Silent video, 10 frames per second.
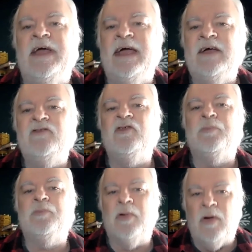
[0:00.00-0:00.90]
an edge
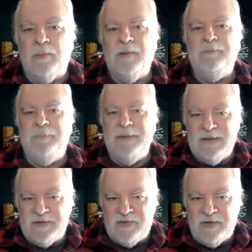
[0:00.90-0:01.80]
of
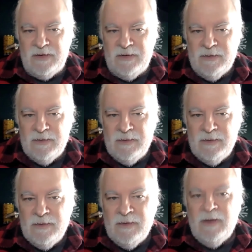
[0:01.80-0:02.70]
probability.
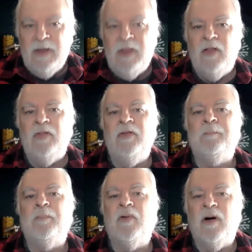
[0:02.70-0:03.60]

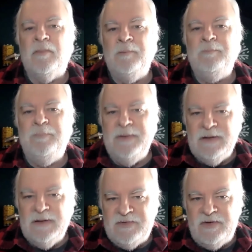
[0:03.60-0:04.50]
The
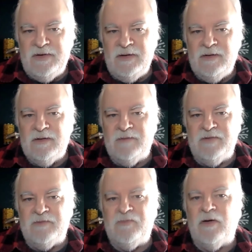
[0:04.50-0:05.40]
probability
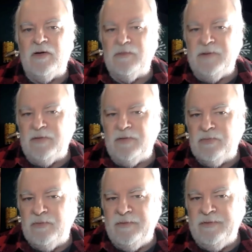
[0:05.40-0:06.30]
of it following
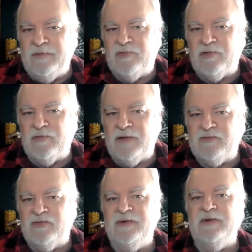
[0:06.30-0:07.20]
through in this
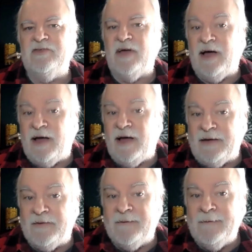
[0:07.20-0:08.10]
direction is
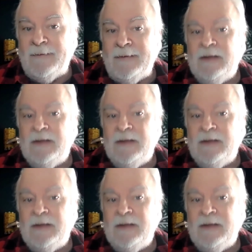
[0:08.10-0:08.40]
higher